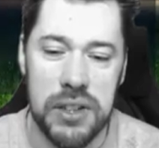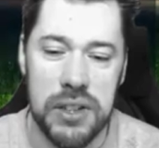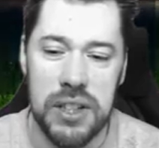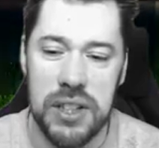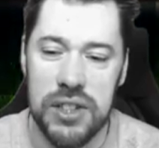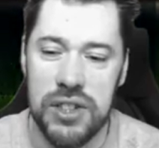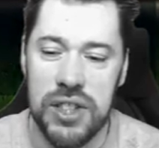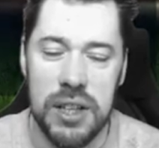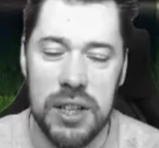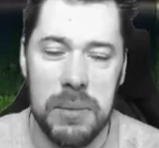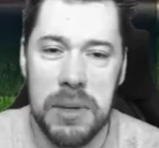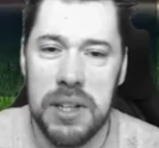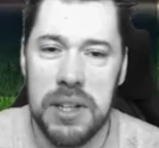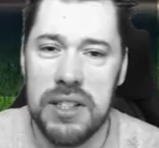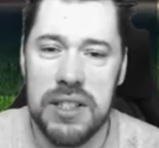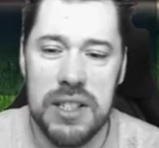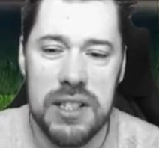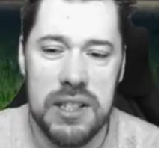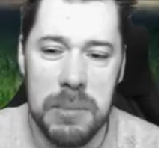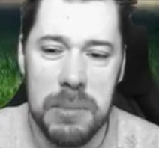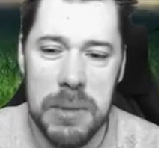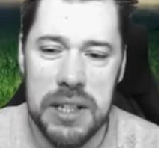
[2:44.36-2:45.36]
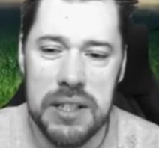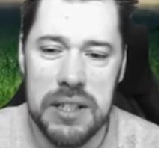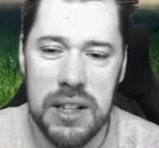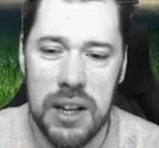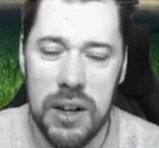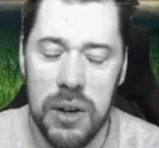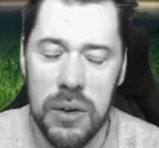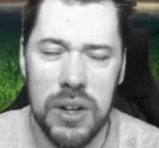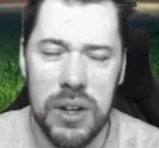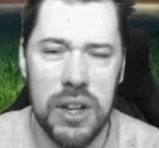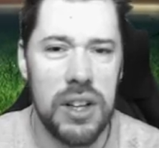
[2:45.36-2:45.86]
this year because he's a bit
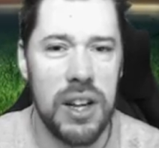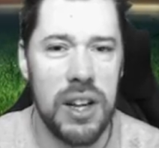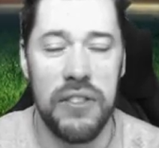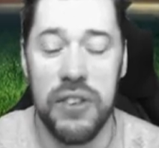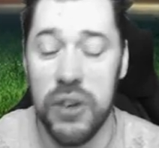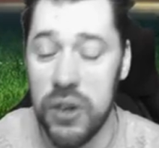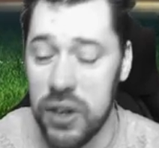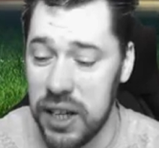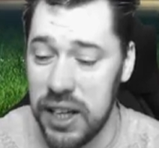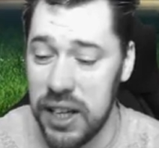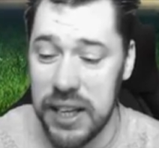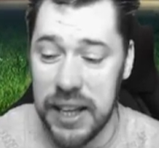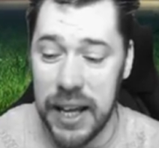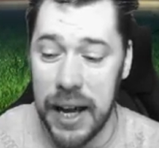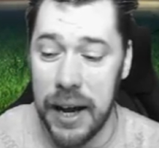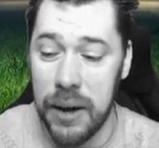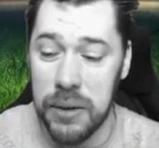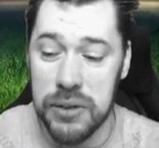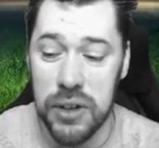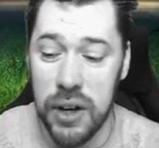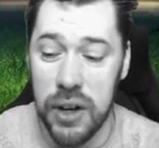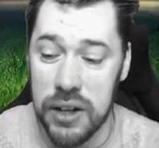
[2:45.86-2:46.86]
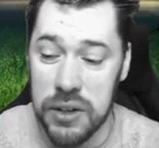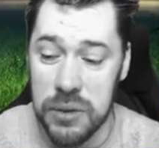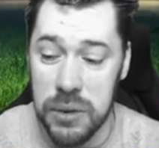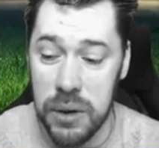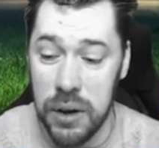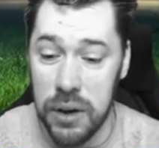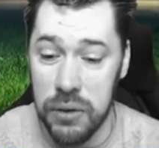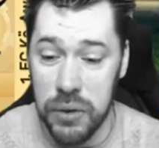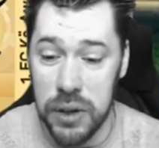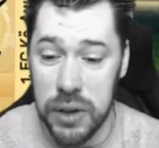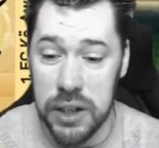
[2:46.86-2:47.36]
slow. If you can hear that outside as well,
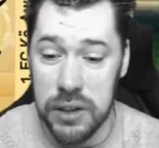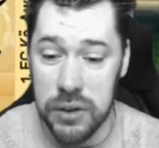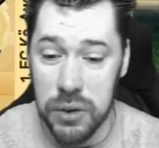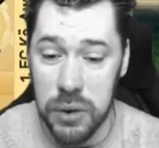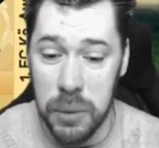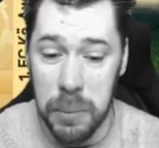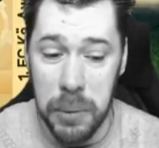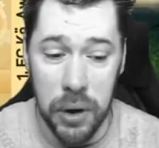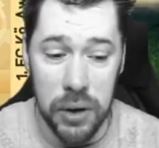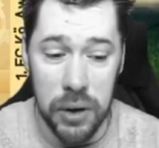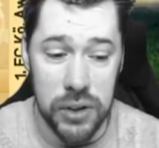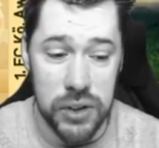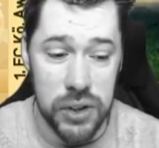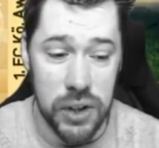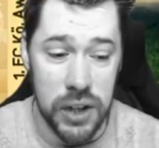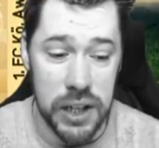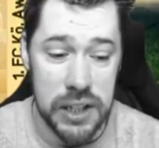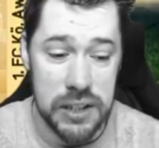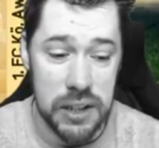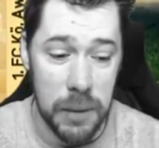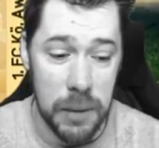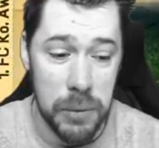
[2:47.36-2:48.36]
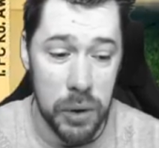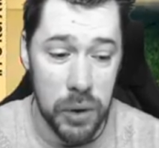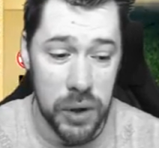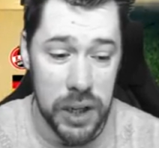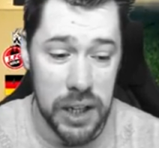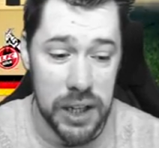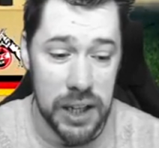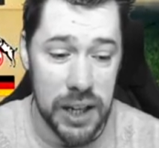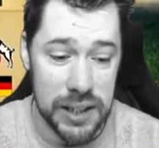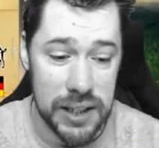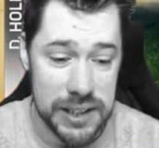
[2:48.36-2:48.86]
I really do apologize. I'm not
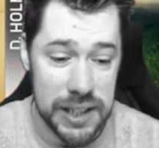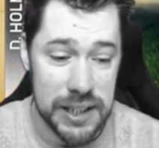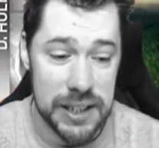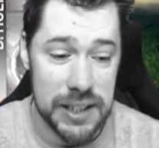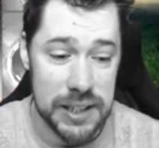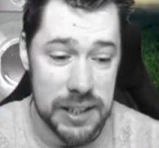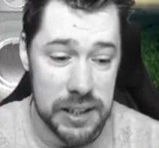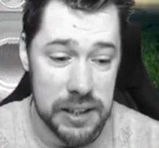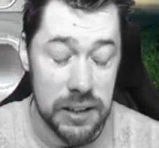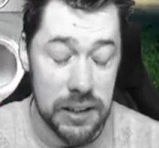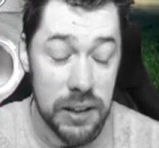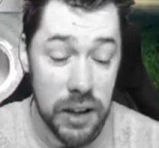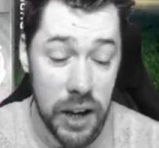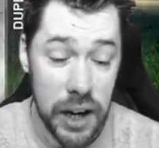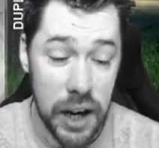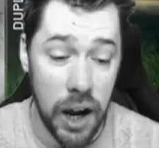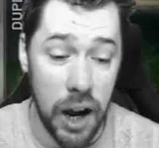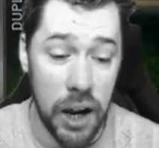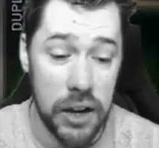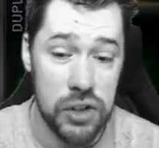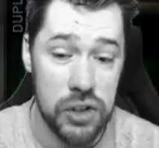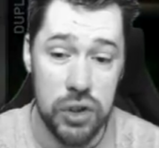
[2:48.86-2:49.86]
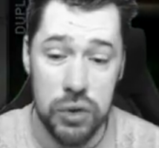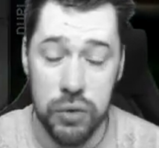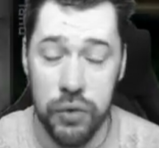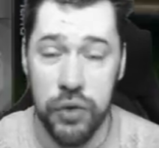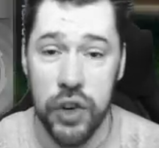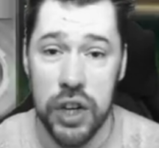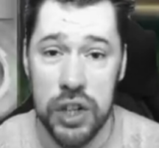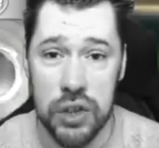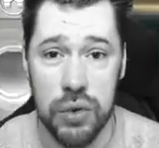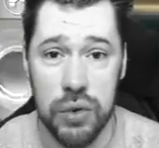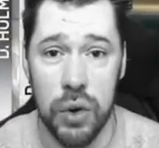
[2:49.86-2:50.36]
kidding. I said this in, like, I just
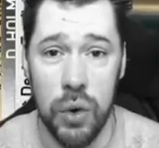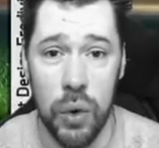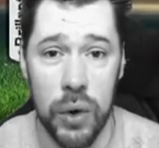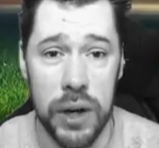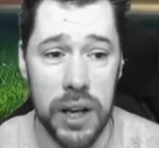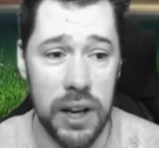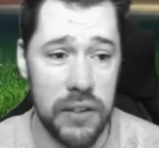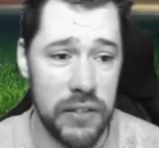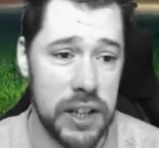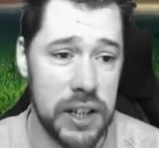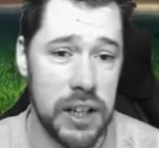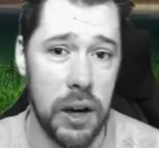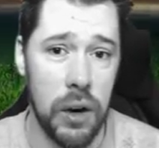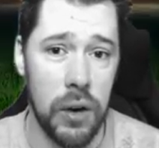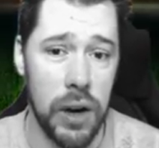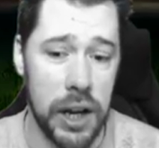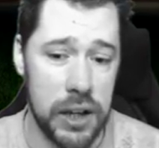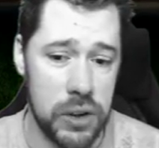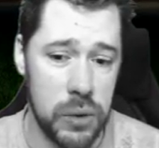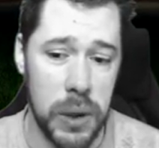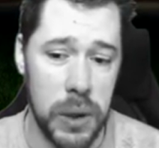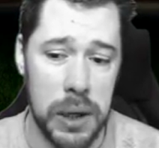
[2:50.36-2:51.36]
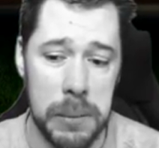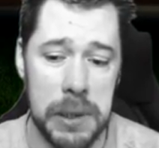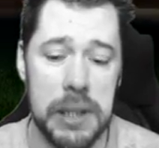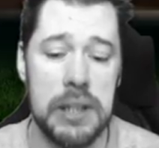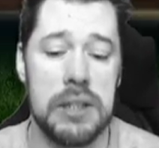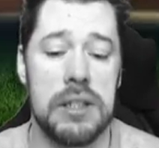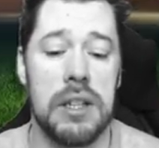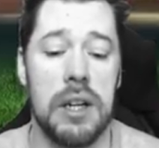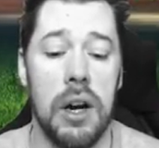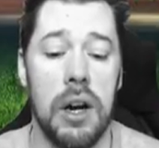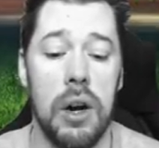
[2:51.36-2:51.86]
finished recording a video like 20
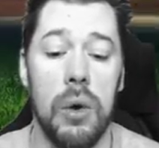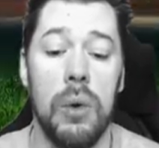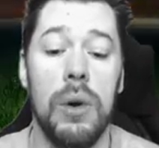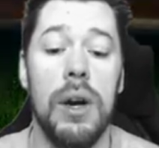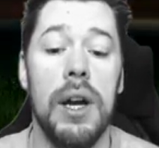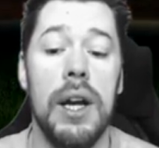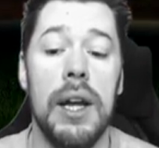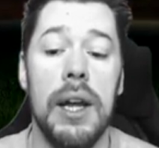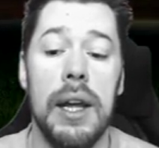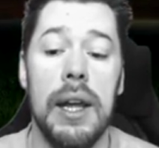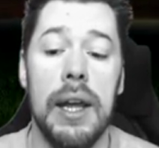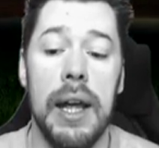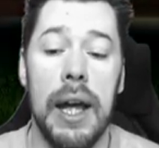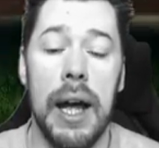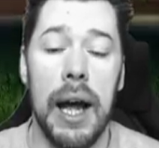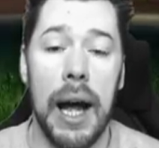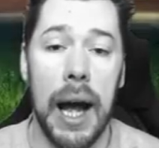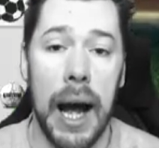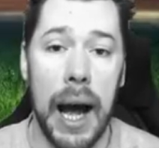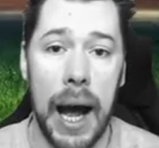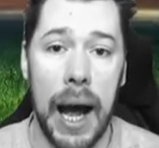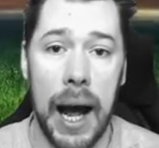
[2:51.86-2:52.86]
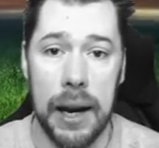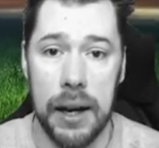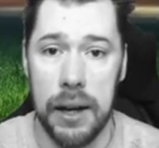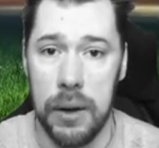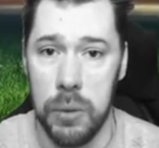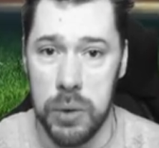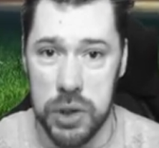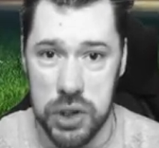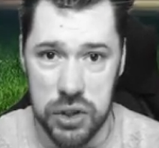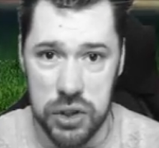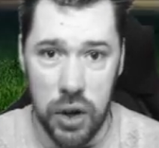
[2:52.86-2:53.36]
minutes ago, and it
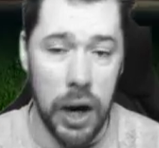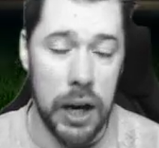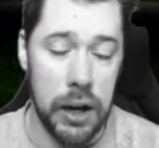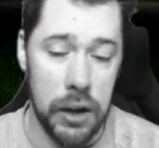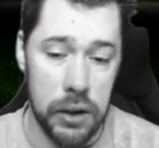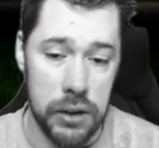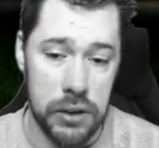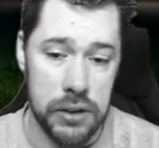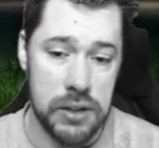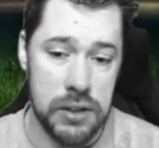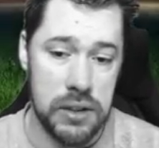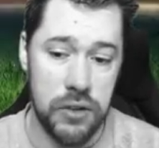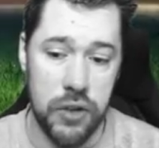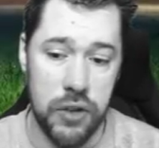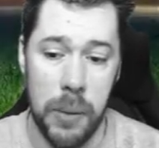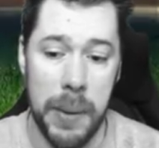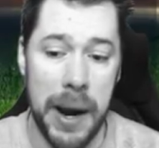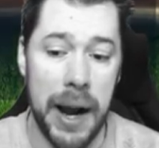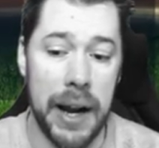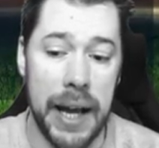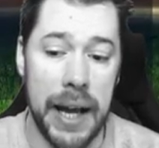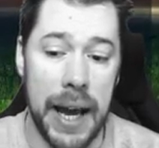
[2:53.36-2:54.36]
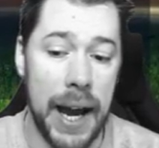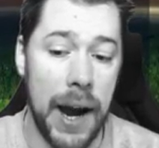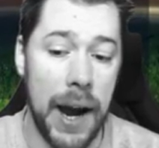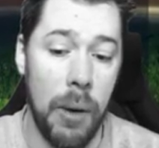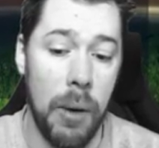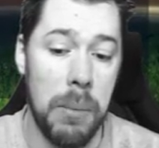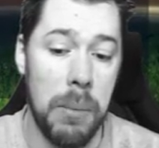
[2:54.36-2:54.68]
was silence for about an hour